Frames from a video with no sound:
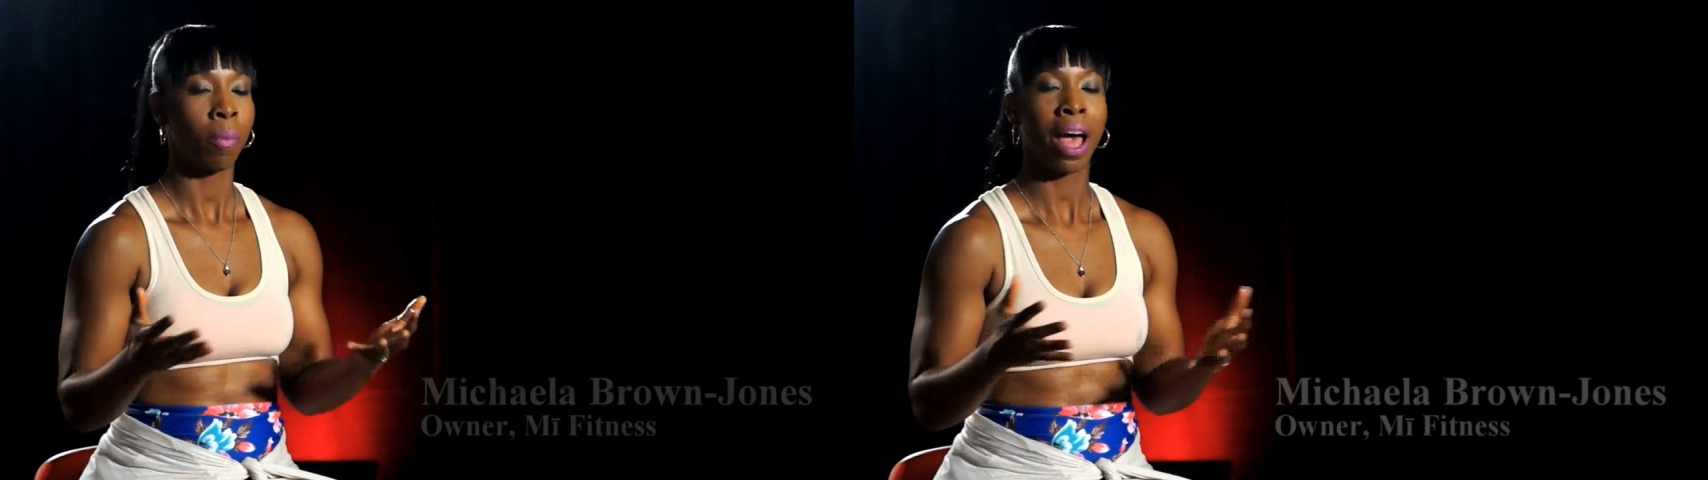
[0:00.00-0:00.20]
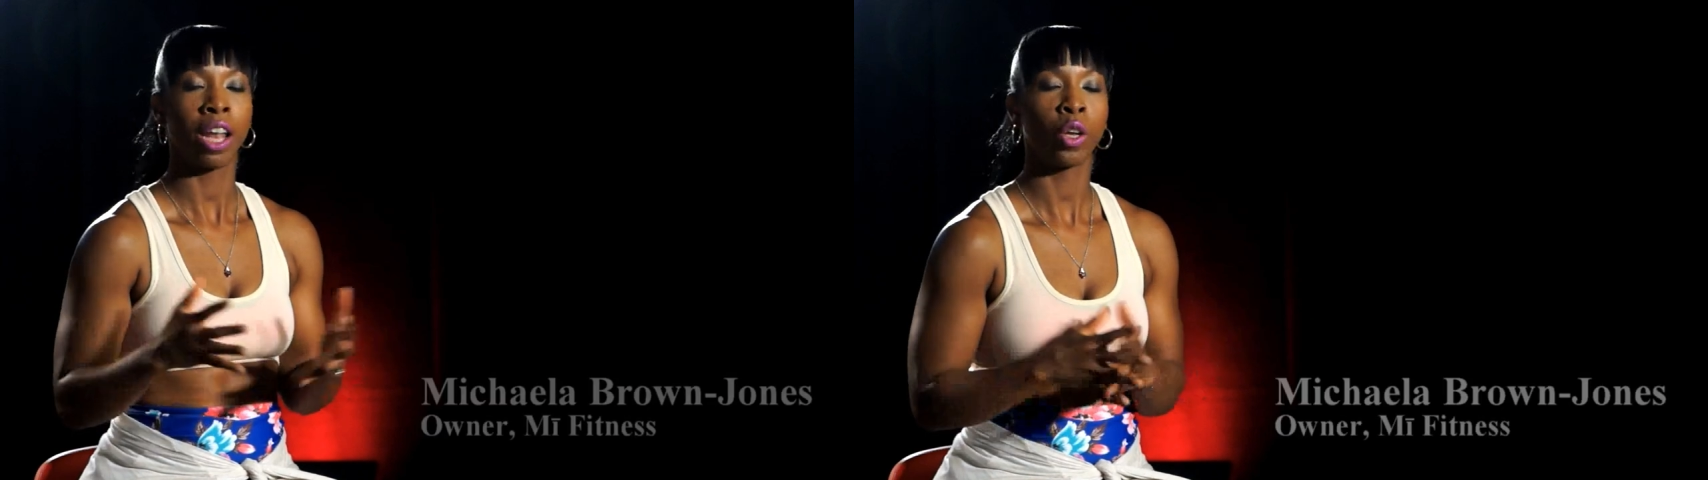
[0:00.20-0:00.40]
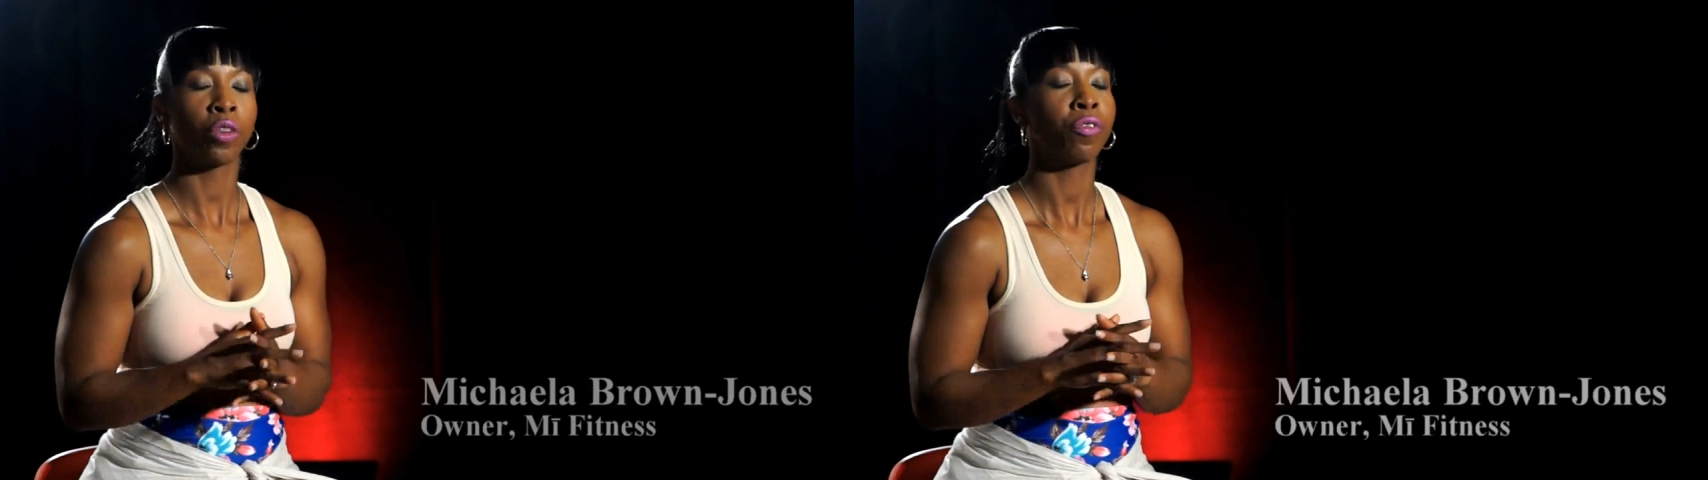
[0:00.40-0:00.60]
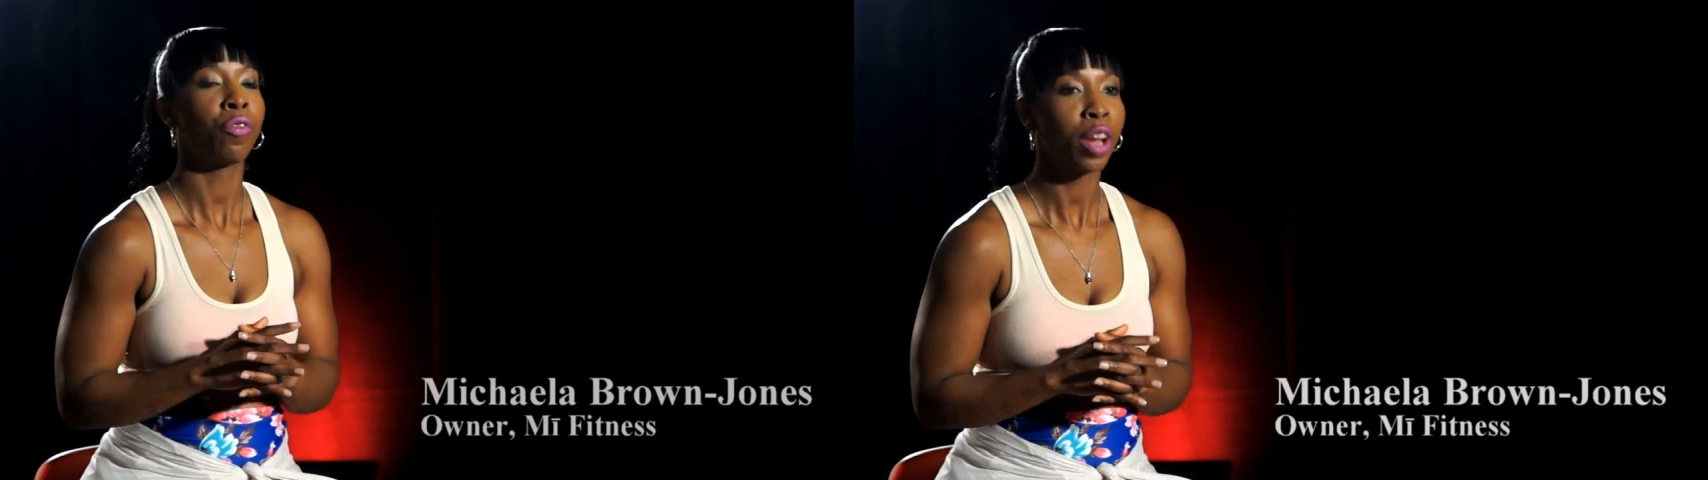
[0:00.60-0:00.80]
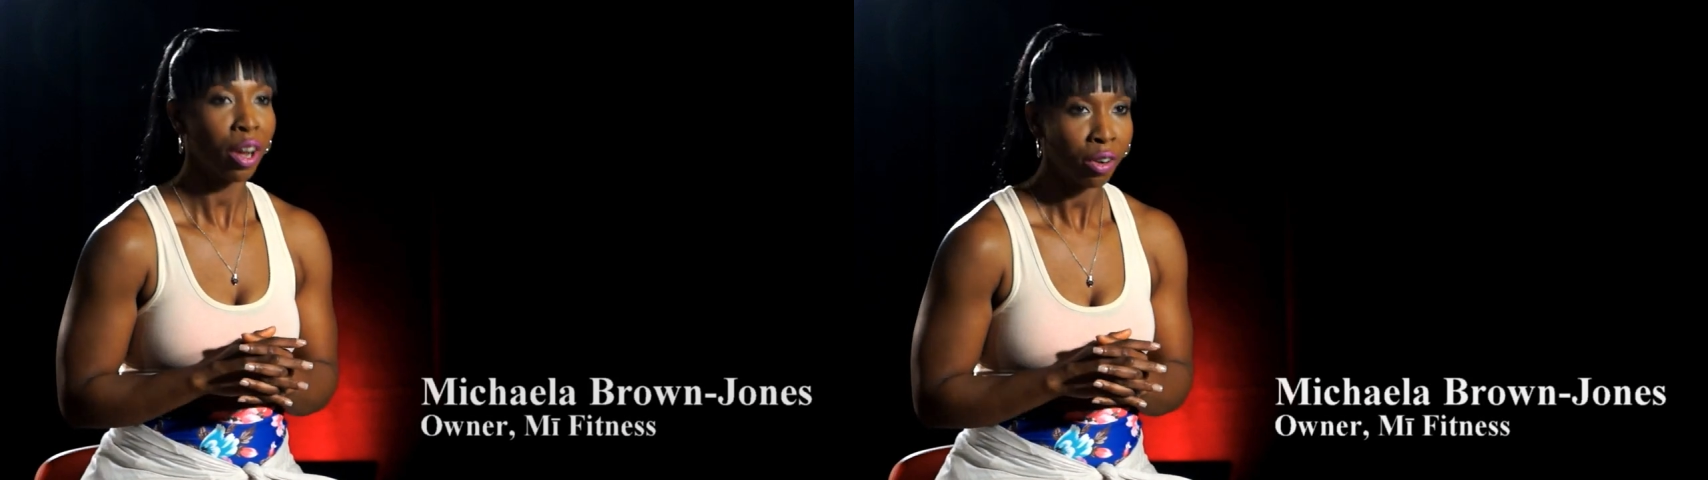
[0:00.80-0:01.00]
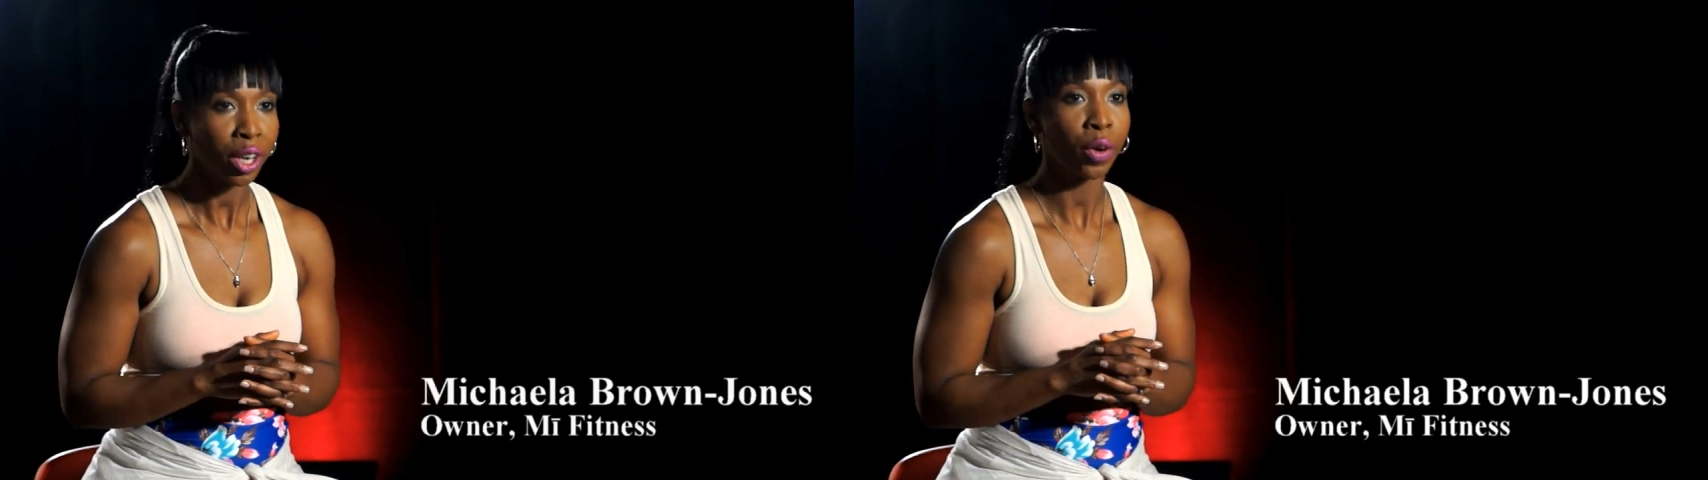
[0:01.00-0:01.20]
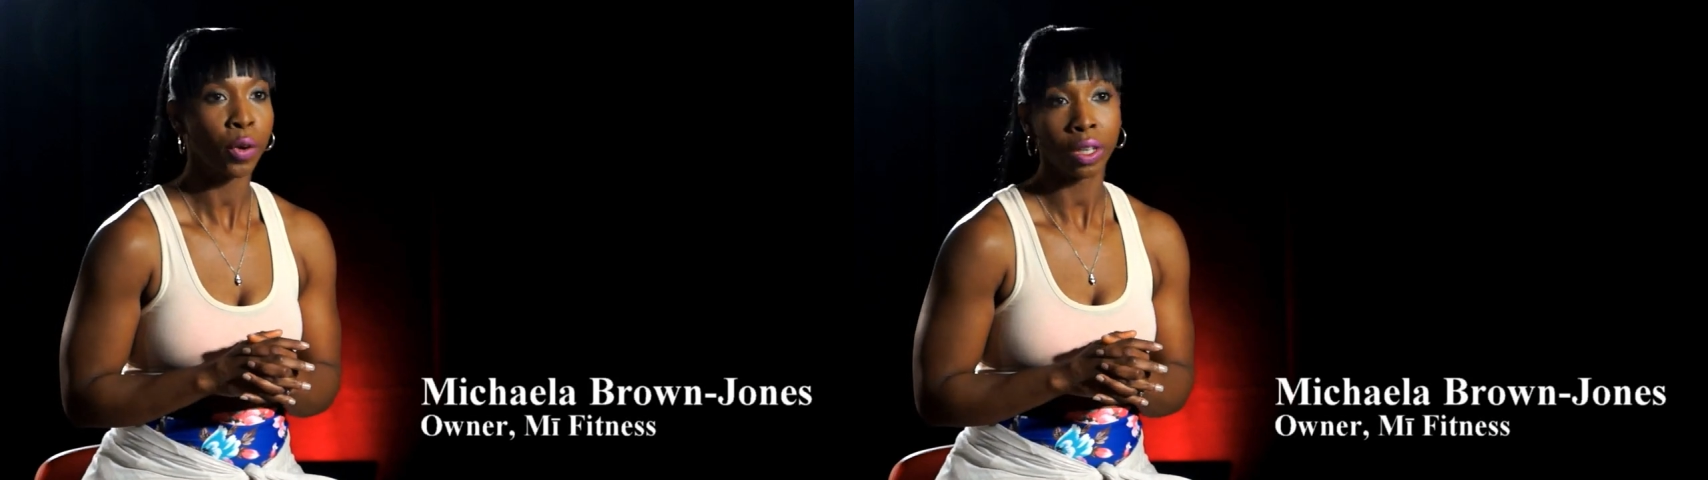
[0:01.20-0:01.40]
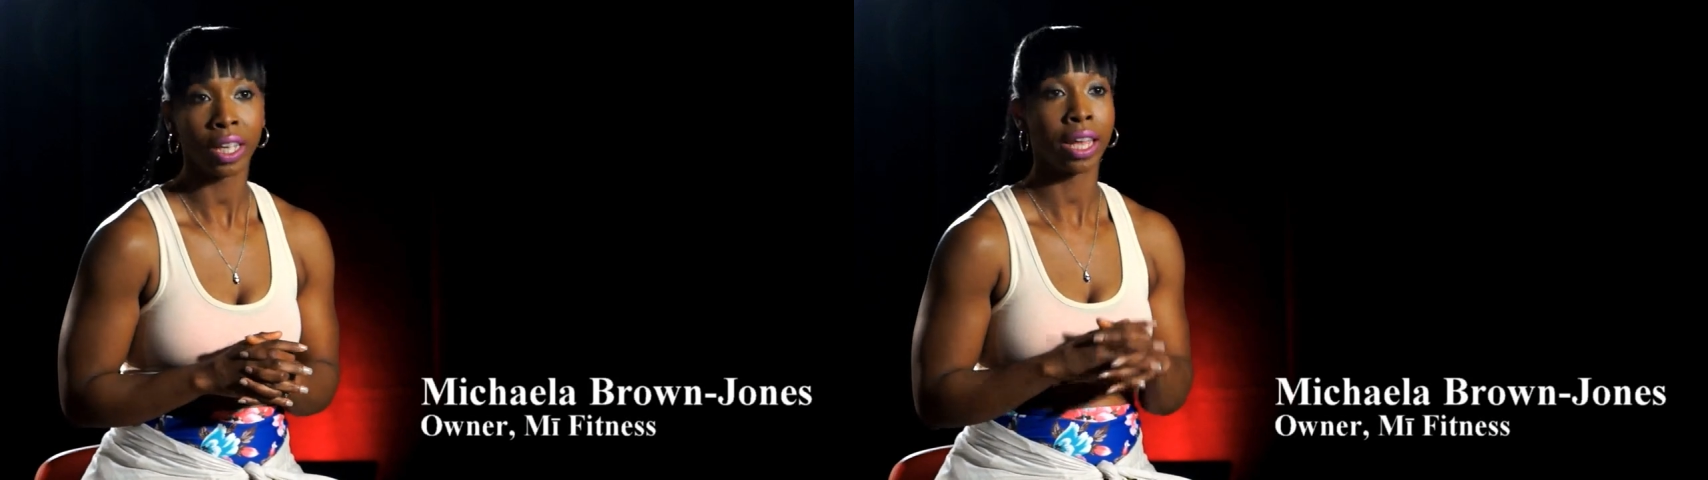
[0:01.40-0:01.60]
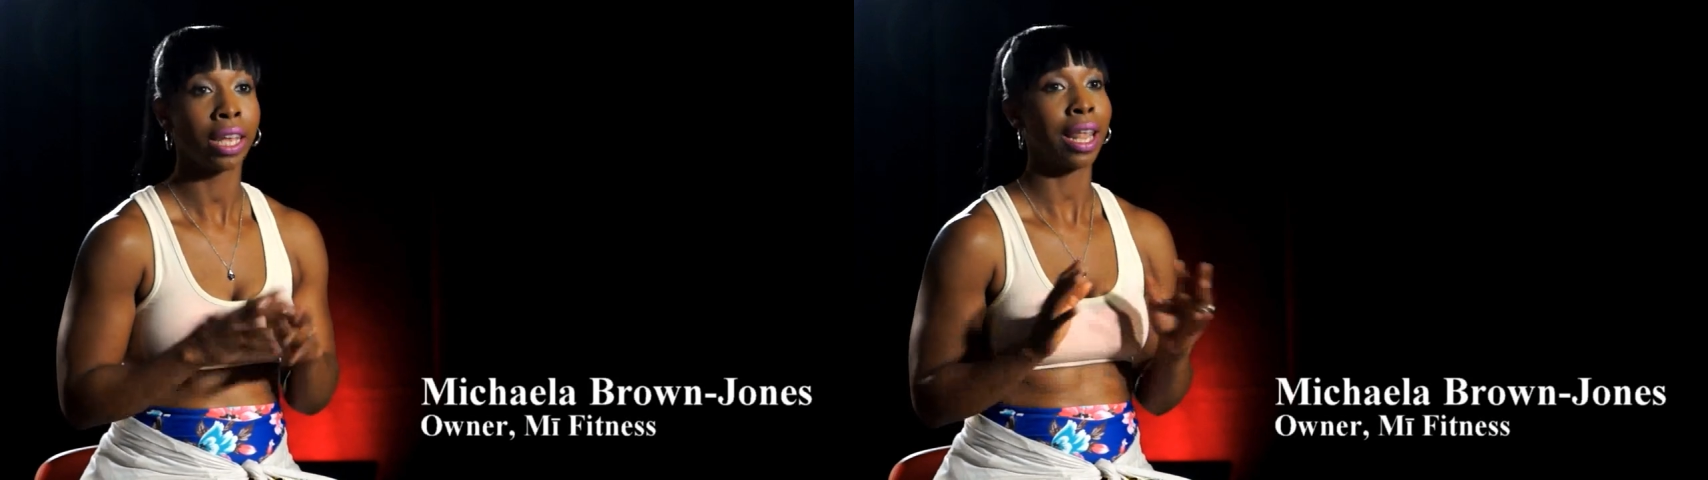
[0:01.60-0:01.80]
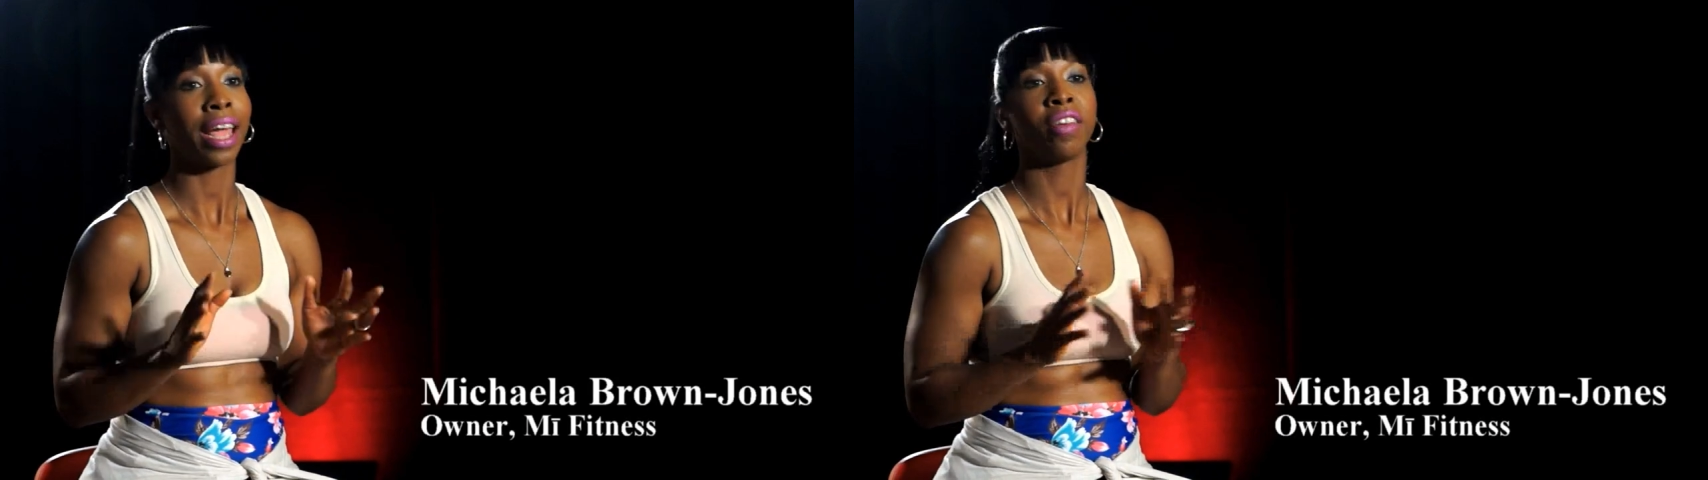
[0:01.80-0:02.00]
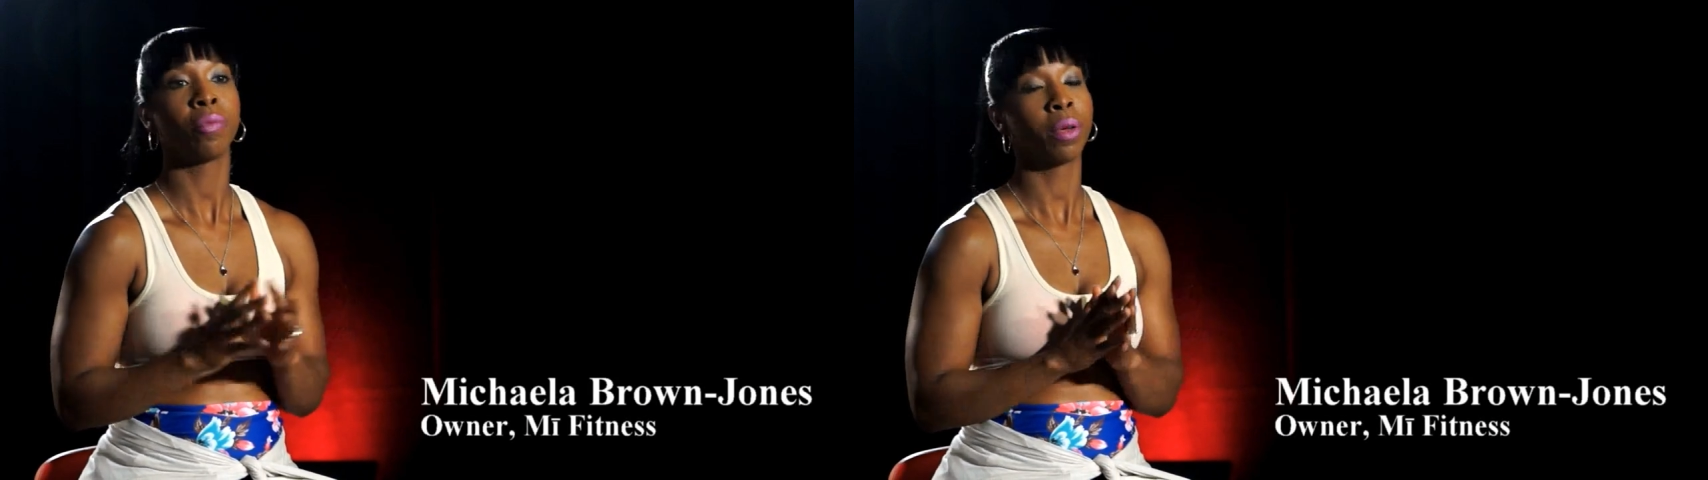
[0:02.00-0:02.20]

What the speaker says: I learned very early in life,